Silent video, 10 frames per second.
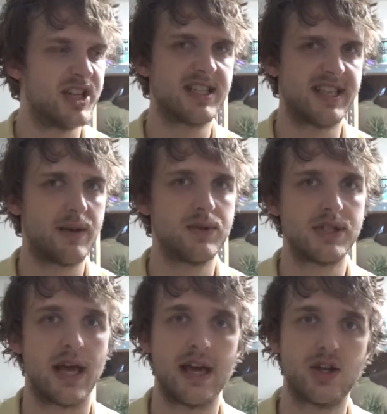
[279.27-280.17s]
this same
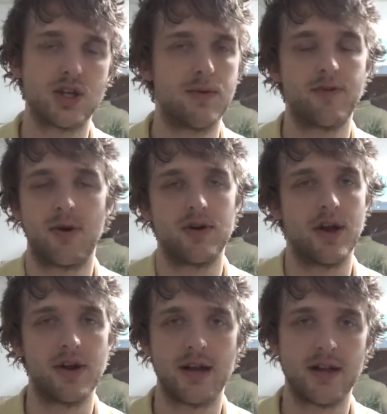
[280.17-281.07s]
stage. Some of them aren't
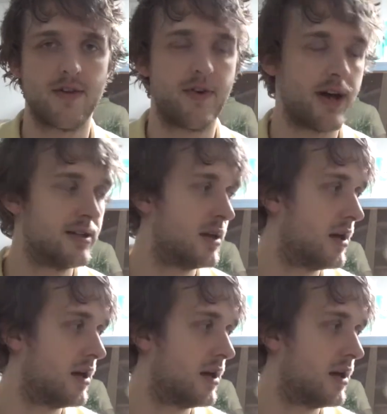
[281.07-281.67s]
there yet, and that's fine.